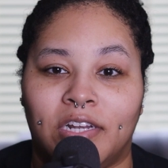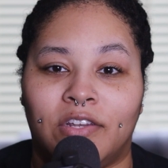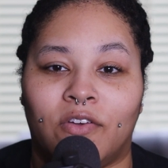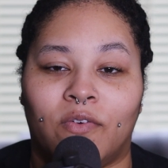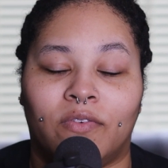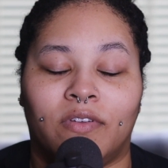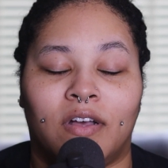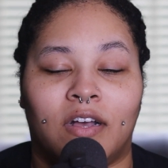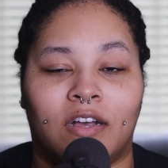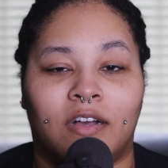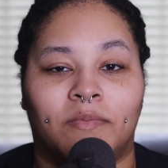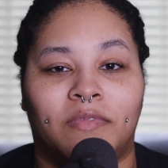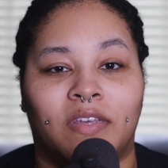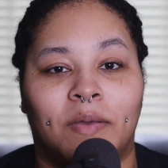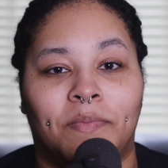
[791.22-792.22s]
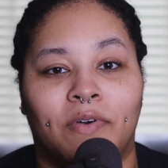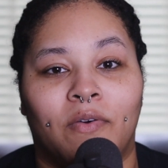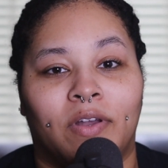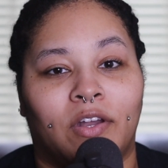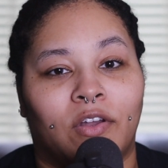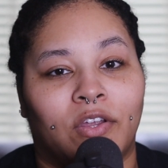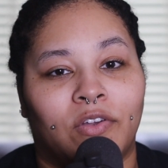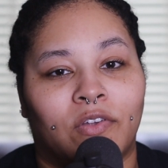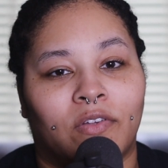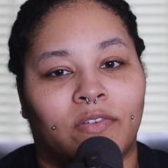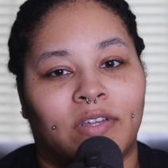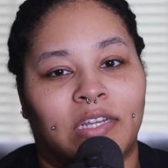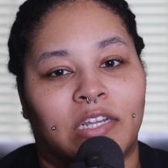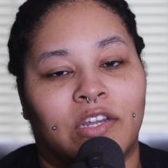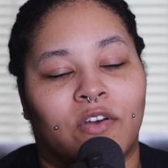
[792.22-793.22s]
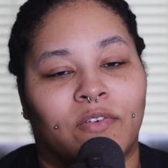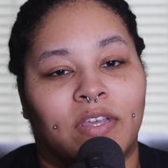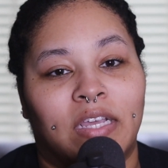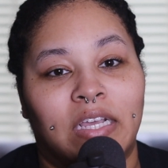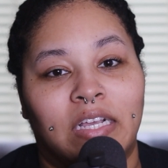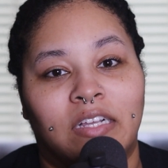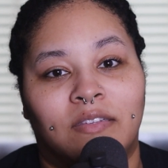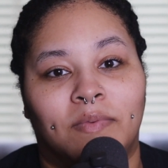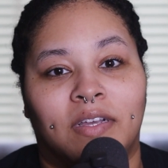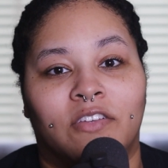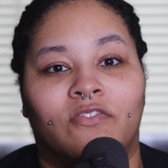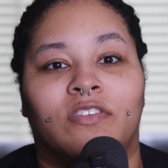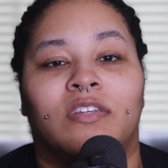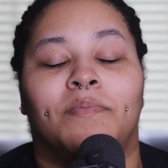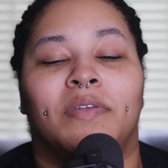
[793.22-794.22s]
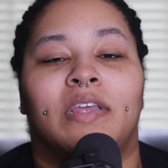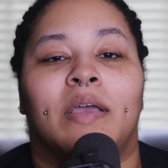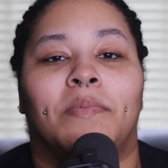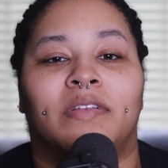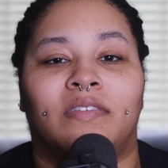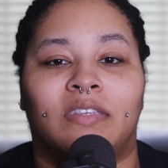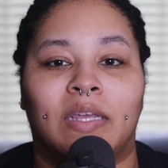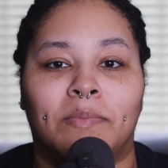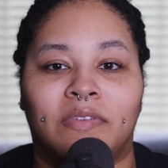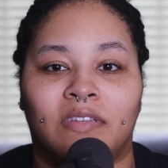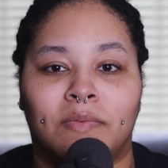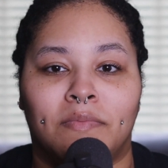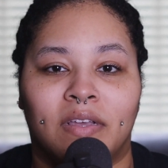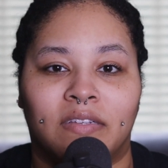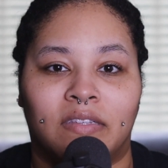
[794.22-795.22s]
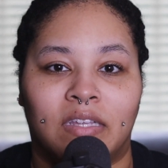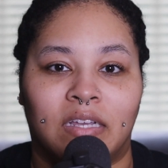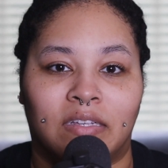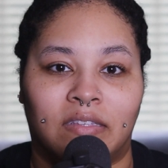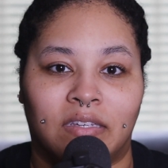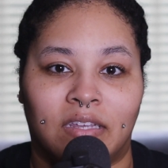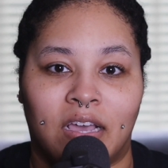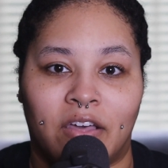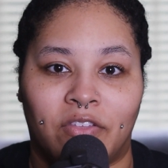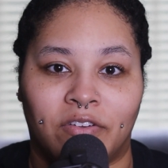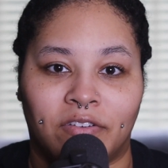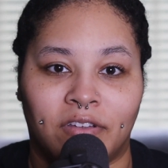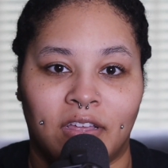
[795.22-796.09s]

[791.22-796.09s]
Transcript: to know tempo, and I know you need to know keys because you need to be able to seamlessly mix things together.